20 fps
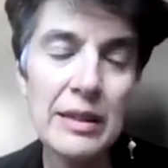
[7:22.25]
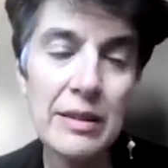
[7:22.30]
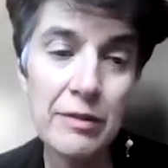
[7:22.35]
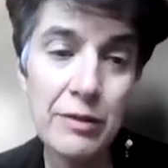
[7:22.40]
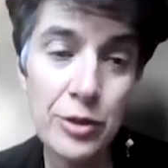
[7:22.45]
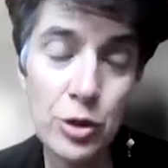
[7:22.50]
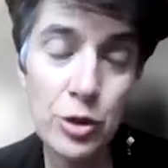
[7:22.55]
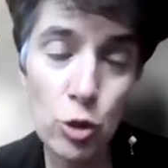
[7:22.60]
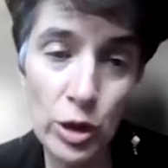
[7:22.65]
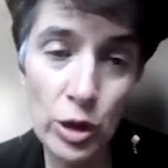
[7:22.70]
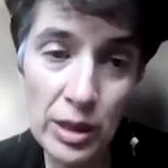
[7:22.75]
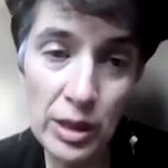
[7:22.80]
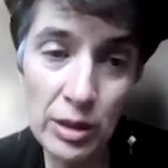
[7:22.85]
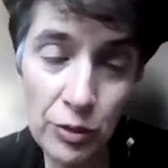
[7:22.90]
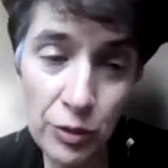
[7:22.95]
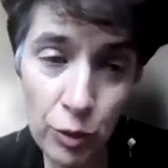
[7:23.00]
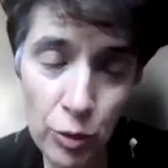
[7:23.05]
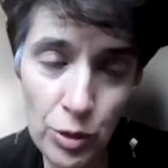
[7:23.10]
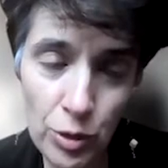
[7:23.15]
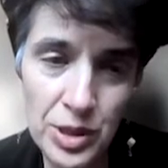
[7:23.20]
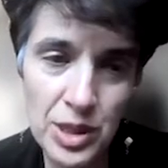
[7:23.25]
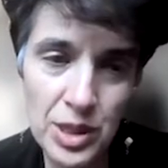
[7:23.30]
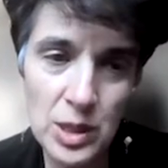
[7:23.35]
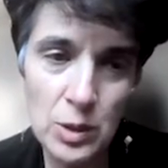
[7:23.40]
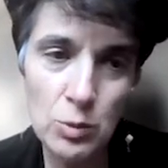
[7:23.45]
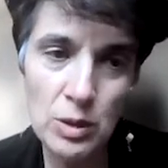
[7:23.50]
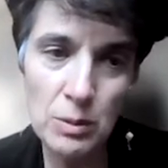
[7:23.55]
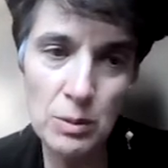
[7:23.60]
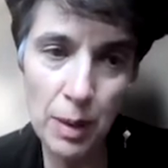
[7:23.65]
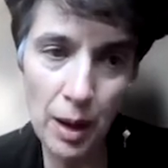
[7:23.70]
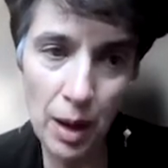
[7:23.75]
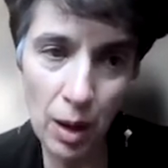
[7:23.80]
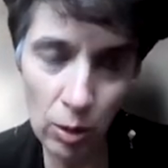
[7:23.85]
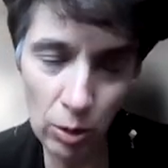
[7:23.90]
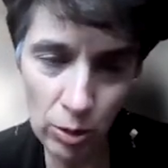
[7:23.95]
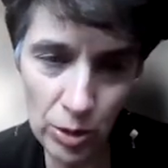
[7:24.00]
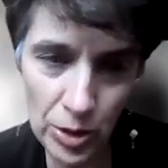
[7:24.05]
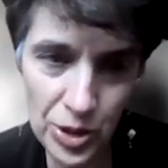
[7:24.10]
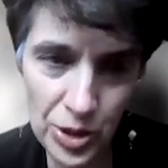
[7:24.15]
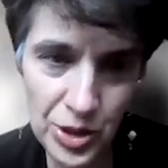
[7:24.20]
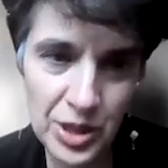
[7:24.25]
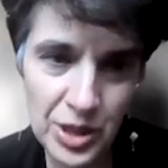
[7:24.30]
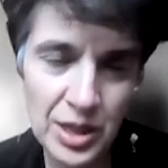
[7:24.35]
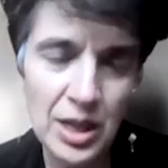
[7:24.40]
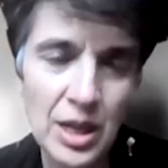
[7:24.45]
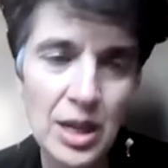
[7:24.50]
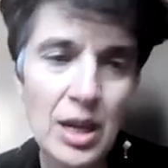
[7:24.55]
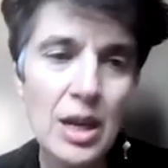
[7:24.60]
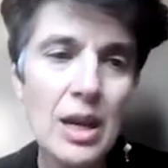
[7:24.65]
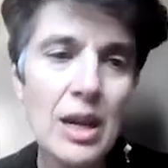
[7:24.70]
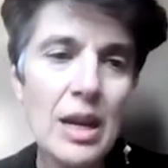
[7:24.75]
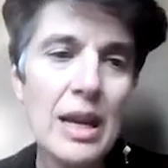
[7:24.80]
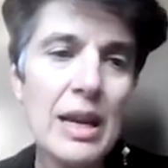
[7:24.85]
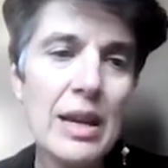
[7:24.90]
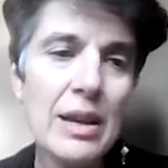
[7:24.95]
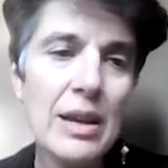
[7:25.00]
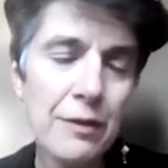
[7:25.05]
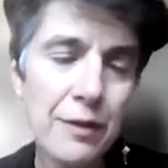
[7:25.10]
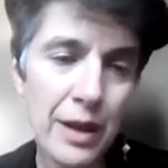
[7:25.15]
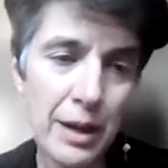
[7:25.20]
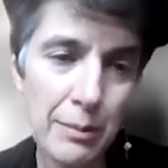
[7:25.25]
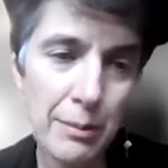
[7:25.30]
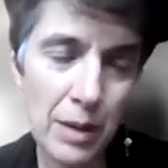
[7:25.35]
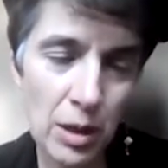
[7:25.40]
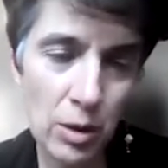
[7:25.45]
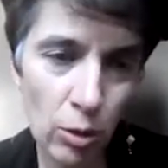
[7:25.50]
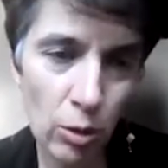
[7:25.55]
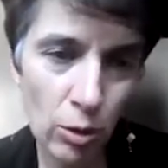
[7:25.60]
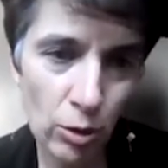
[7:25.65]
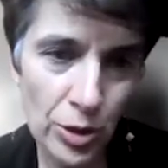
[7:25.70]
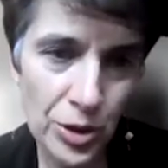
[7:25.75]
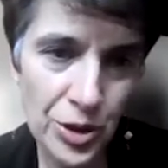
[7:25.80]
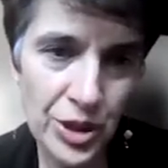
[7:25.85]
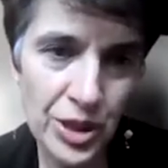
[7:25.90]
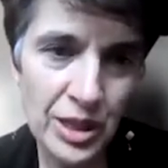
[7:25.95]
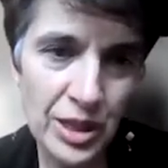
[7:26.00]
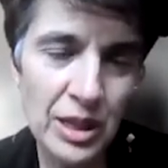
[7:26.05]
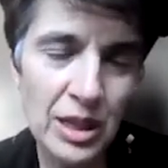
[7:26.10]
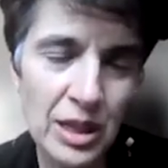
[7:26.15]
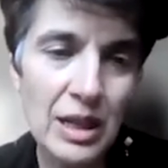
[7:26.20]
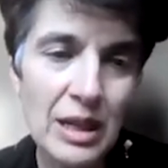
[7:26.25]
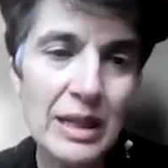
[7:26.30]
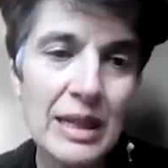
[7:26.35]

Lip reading: in joining forces with biology and pharmacology,